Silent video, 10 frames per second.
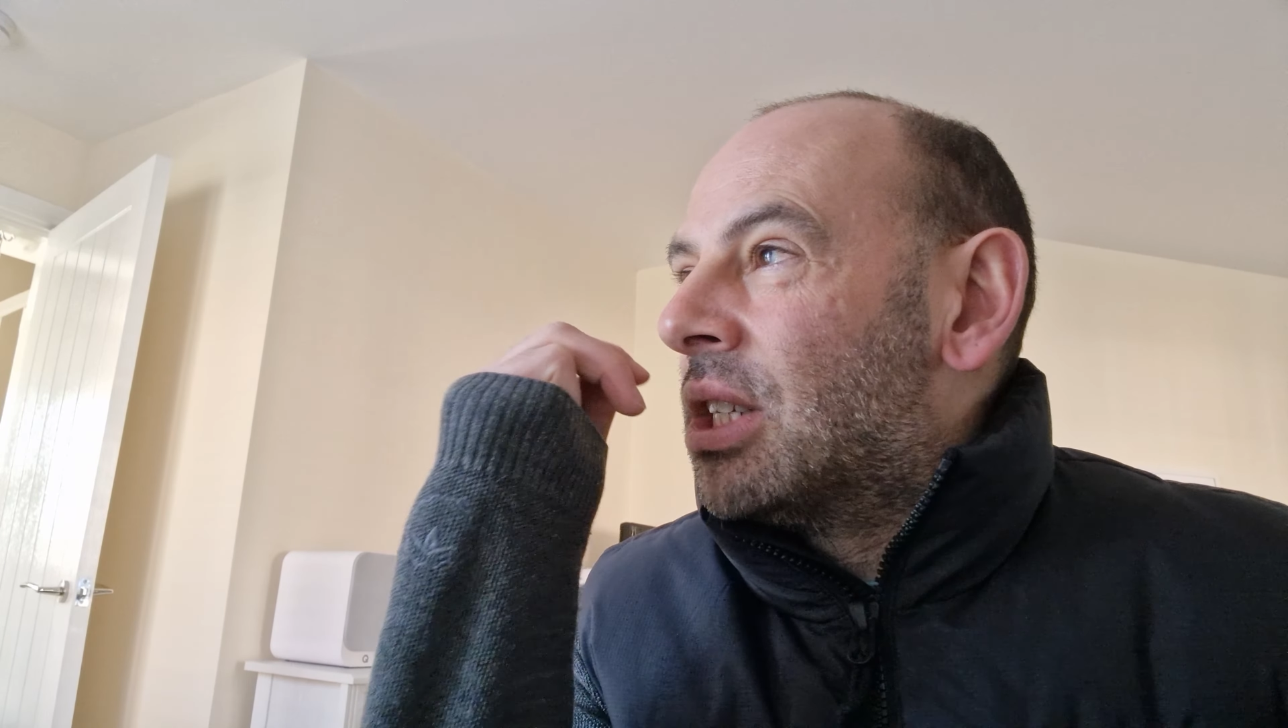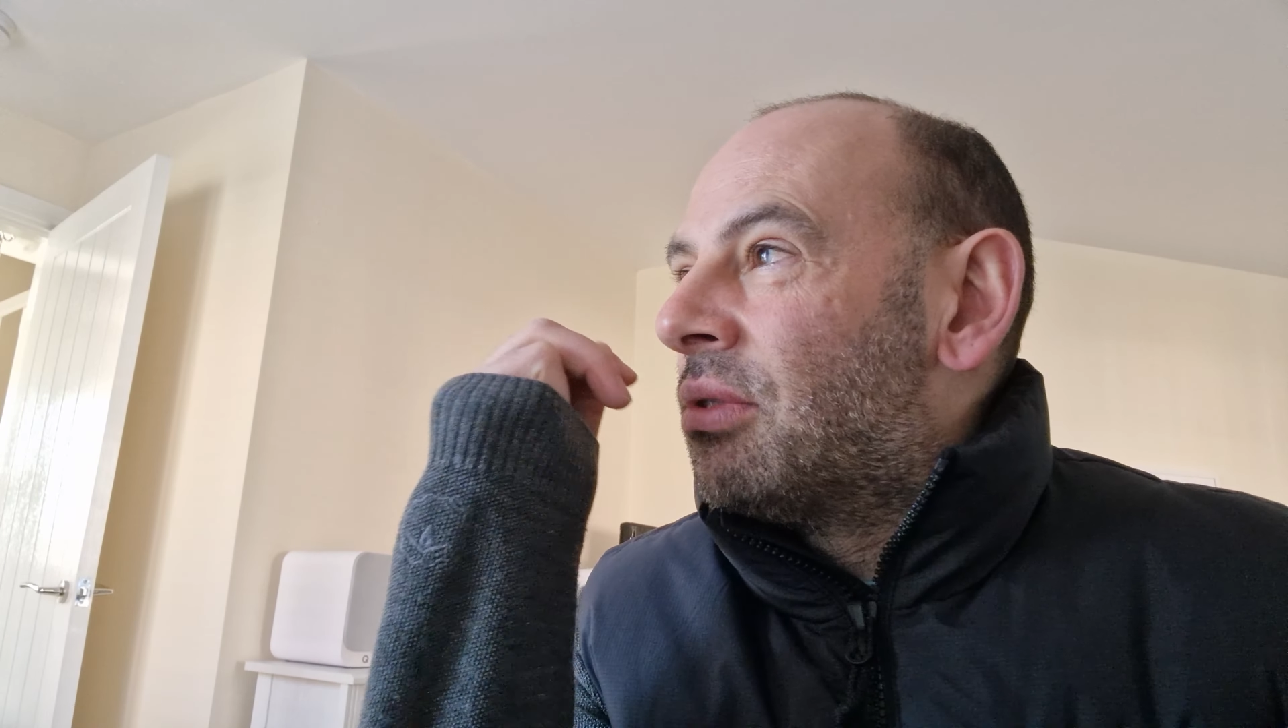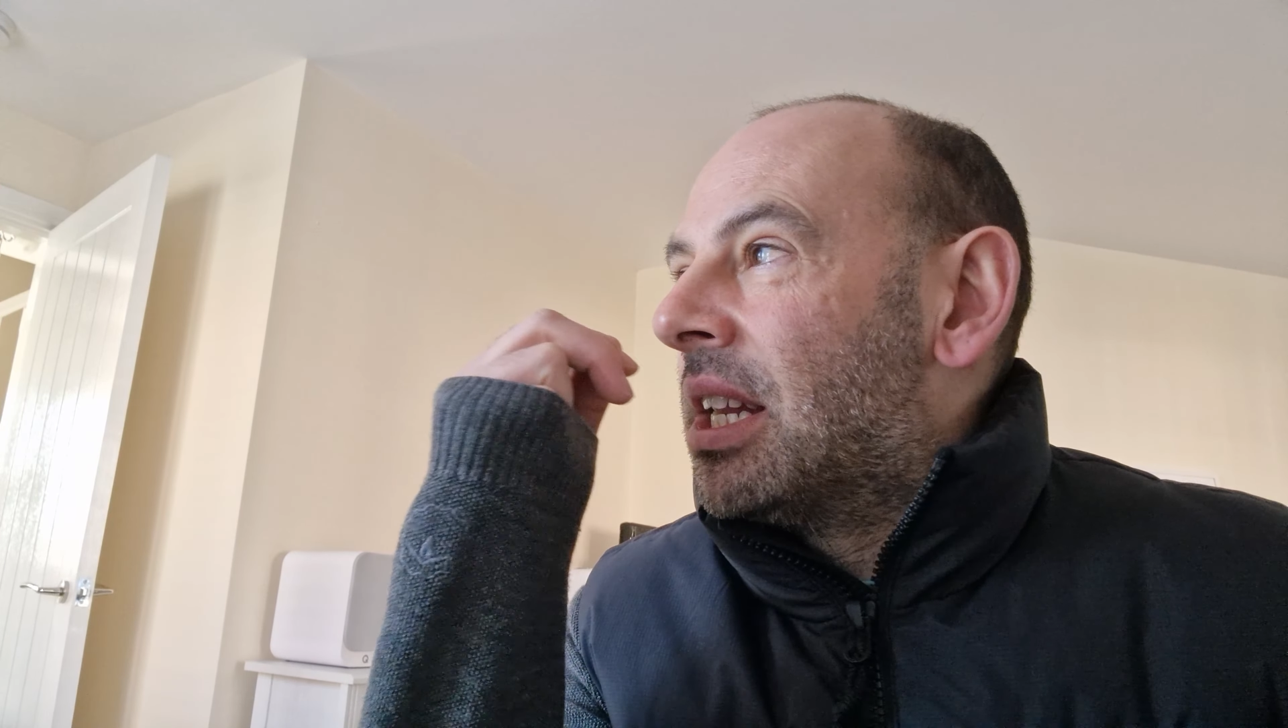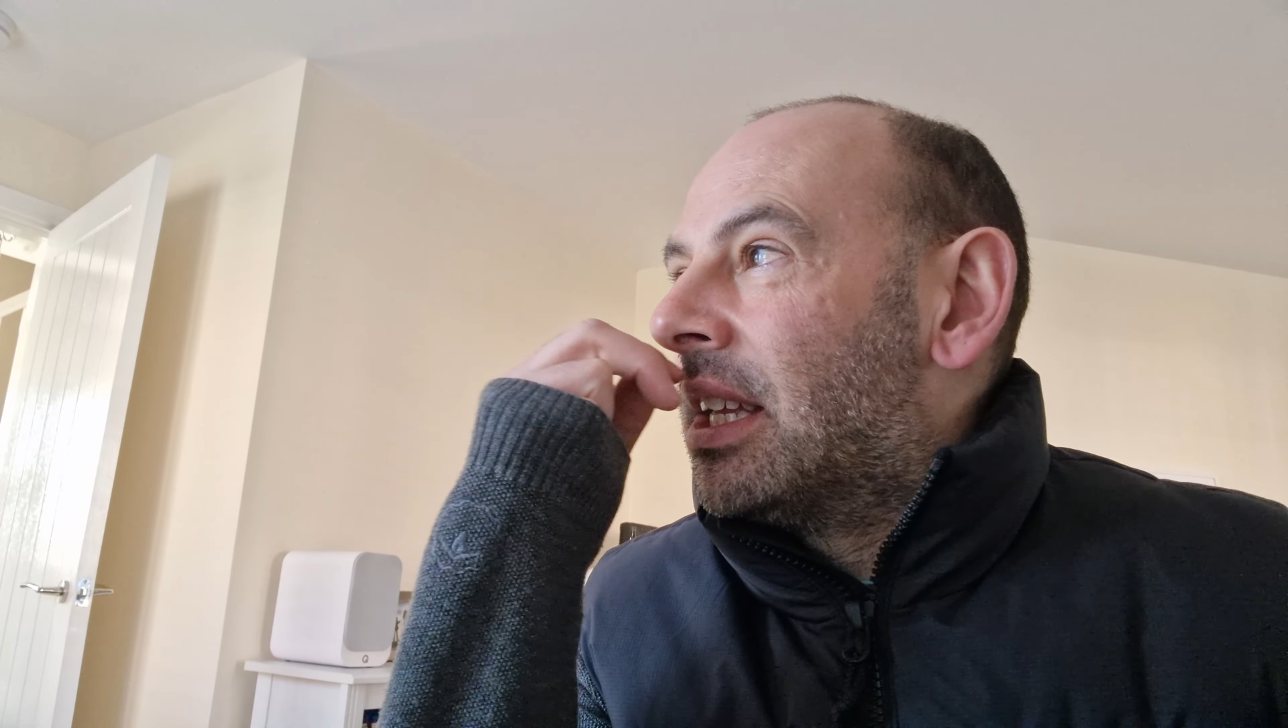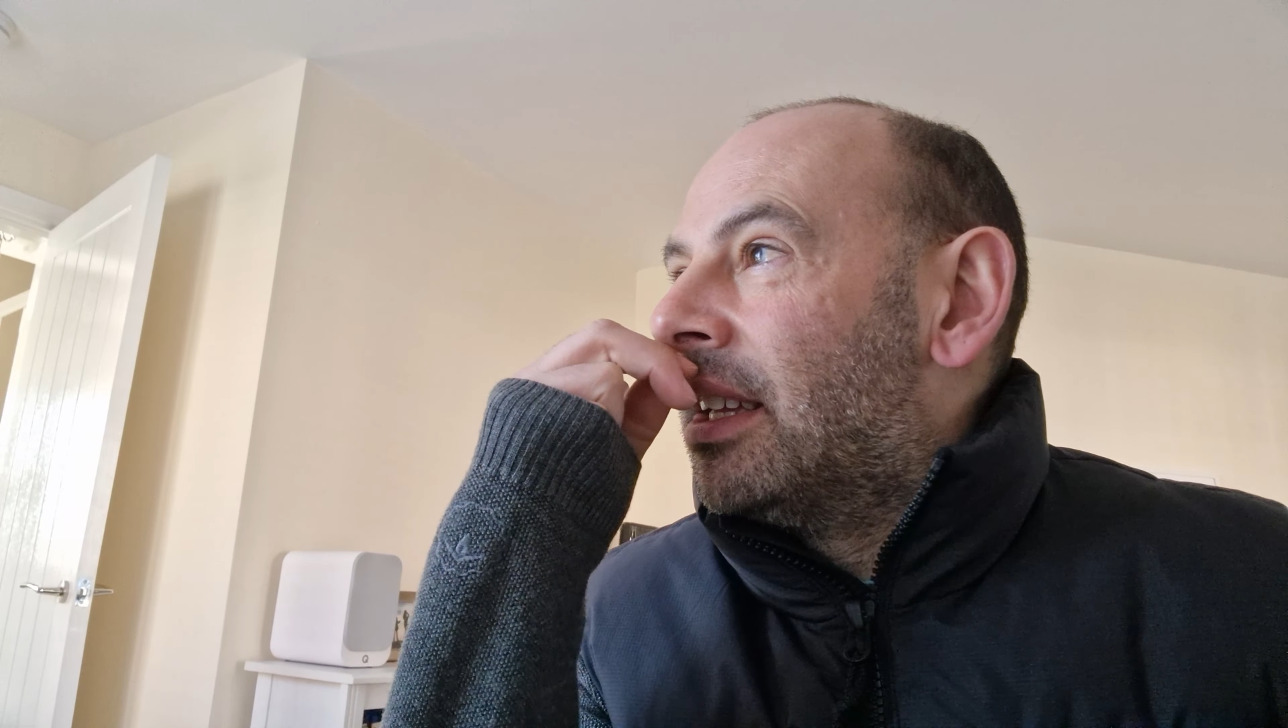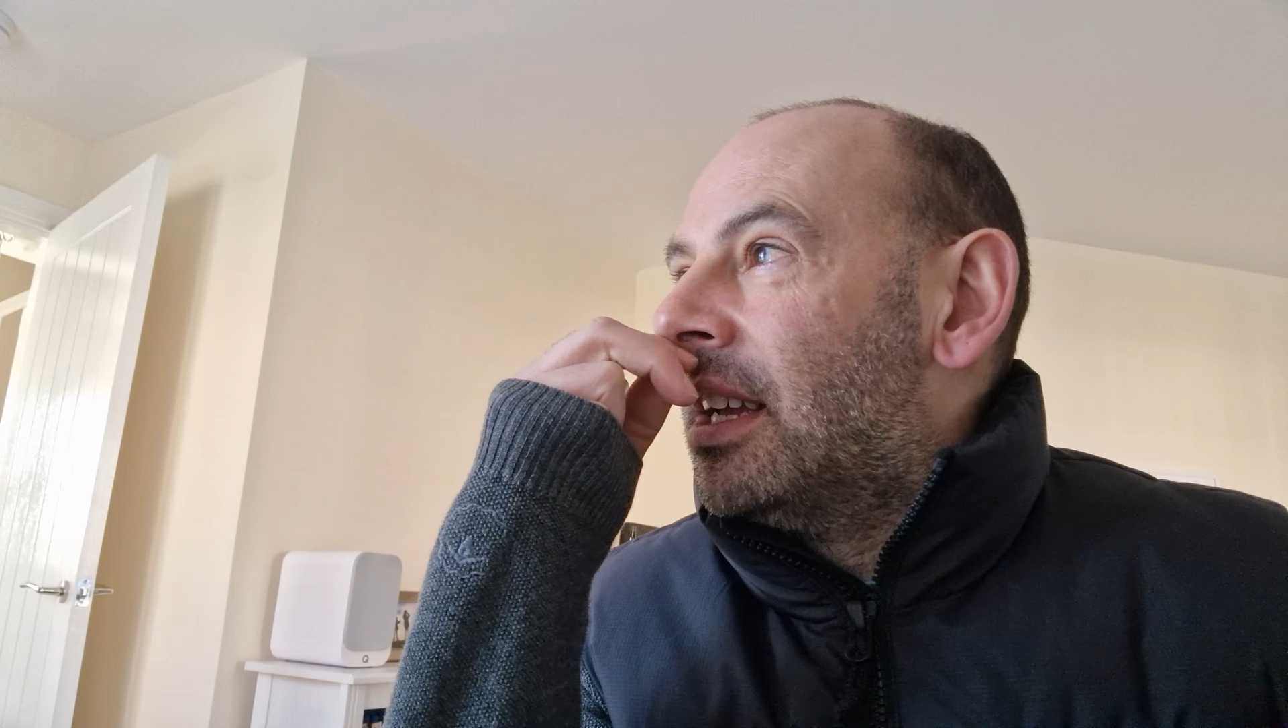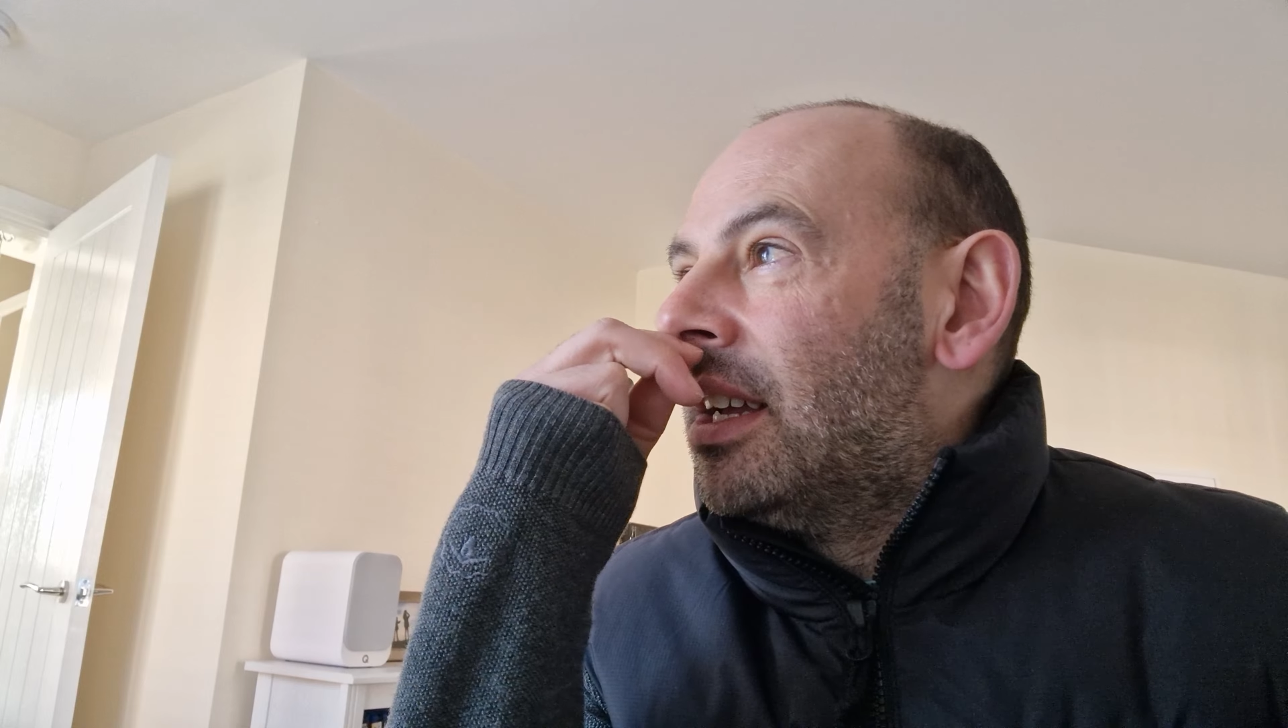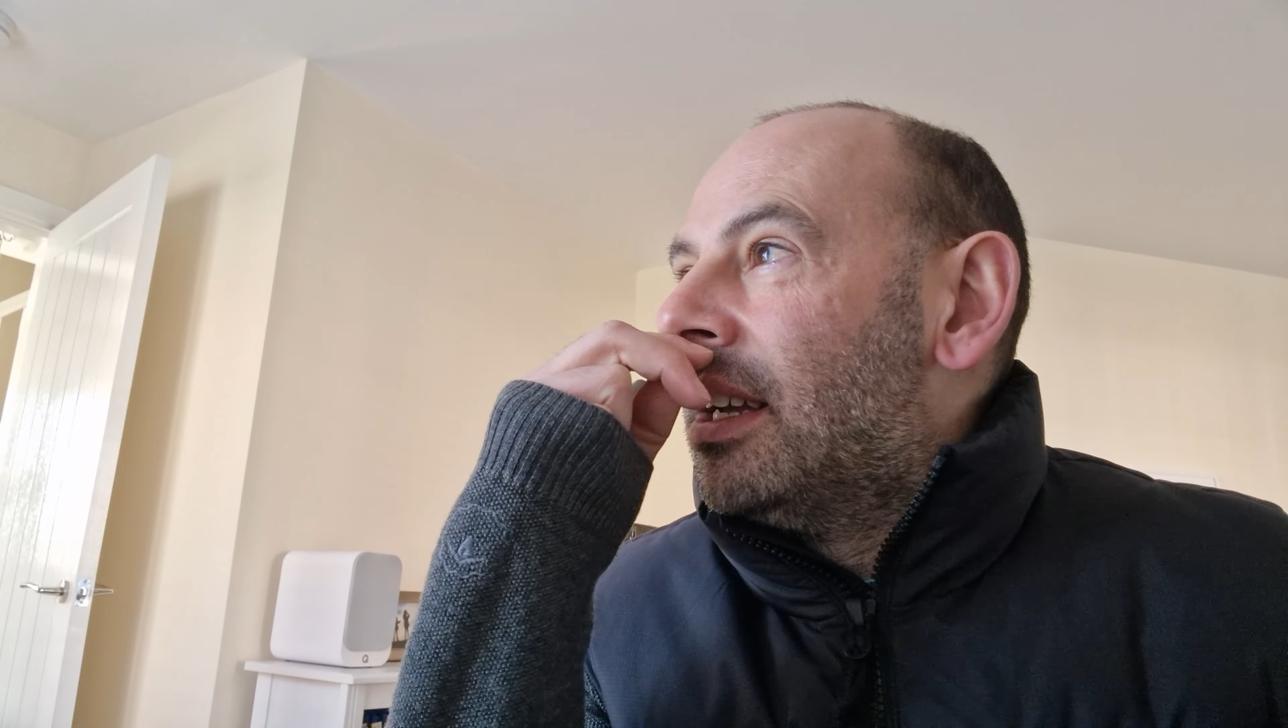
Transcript: is really